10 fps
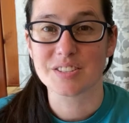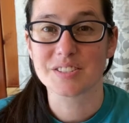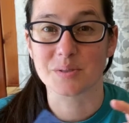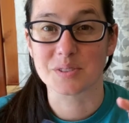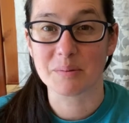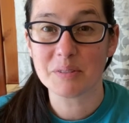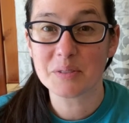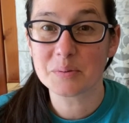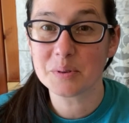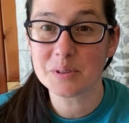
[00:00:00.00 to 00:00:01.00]
So some of
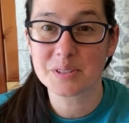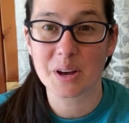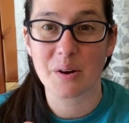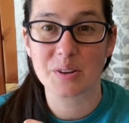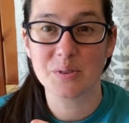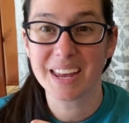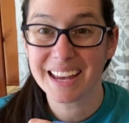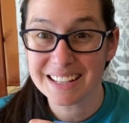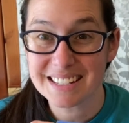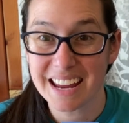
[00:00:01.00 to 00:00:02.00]
the rules though, you
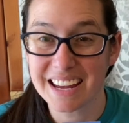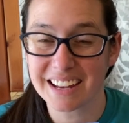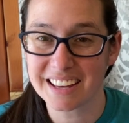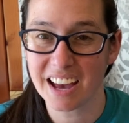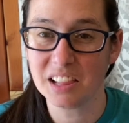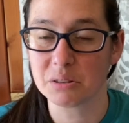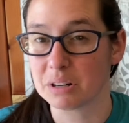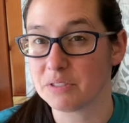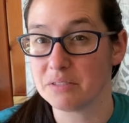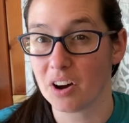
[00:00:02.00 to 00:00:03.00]
can't take a color
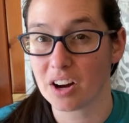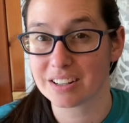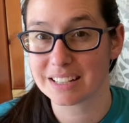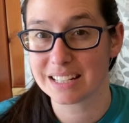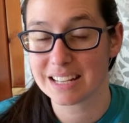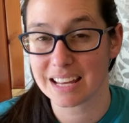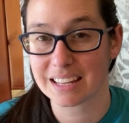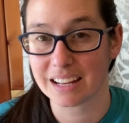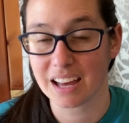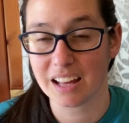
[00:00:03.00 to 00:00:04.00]
if you've already
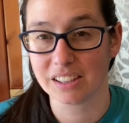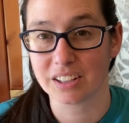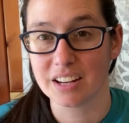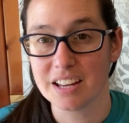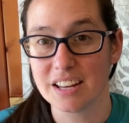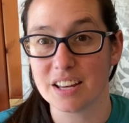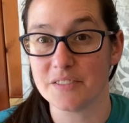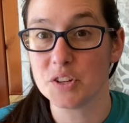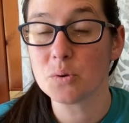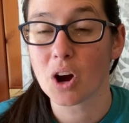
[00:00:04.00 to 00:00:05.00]
taken a color. If
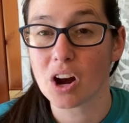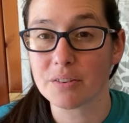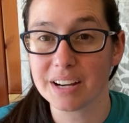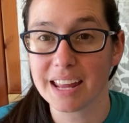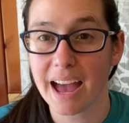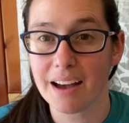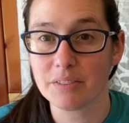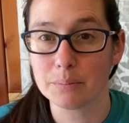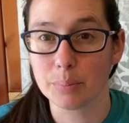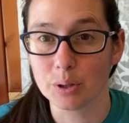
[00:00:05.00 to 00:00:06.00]
you already have
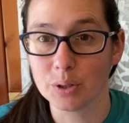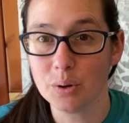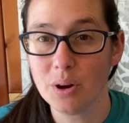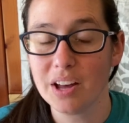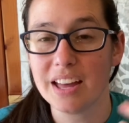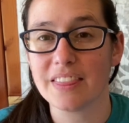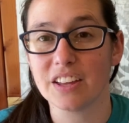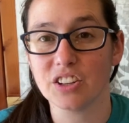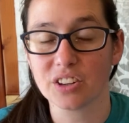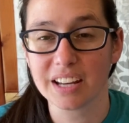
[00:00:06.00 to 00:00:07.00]
a blue,
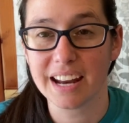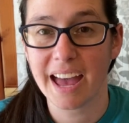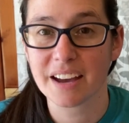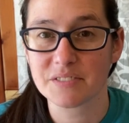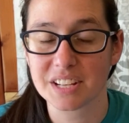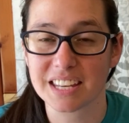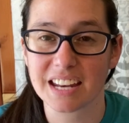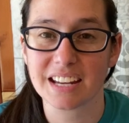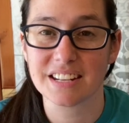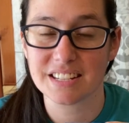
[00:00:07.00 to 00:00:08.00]
then you're gonna have to get
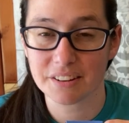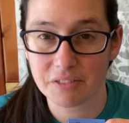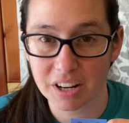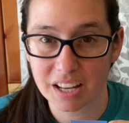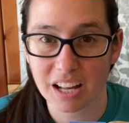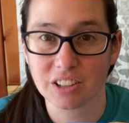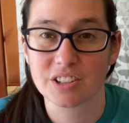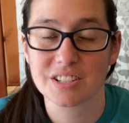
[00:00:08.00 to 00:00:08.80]
a different color